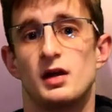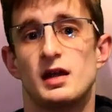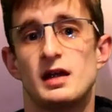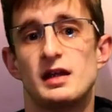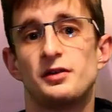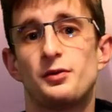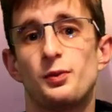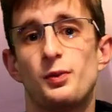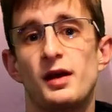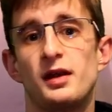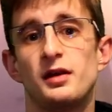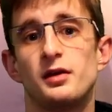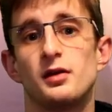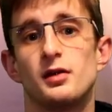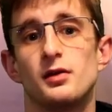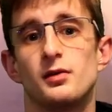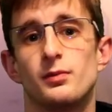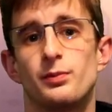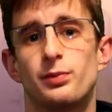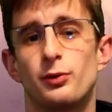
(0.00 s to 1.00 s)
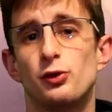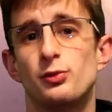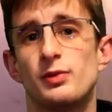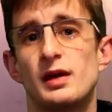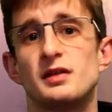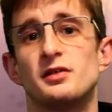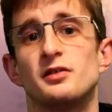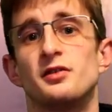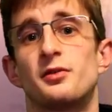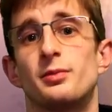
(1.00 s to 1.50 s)
is when Blue
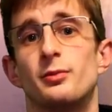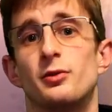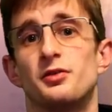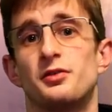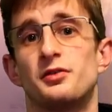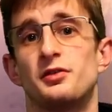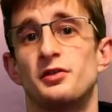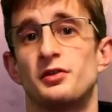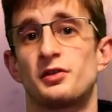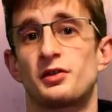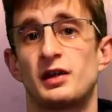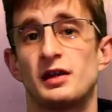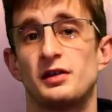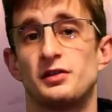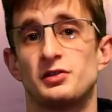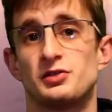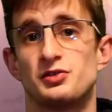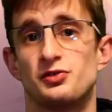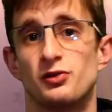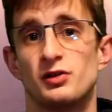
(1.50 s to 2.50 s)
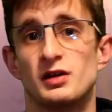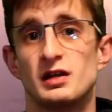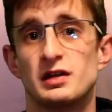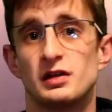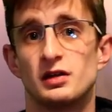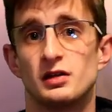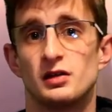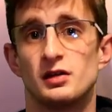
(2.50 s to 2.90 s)
Maiden's monsters get destroyed.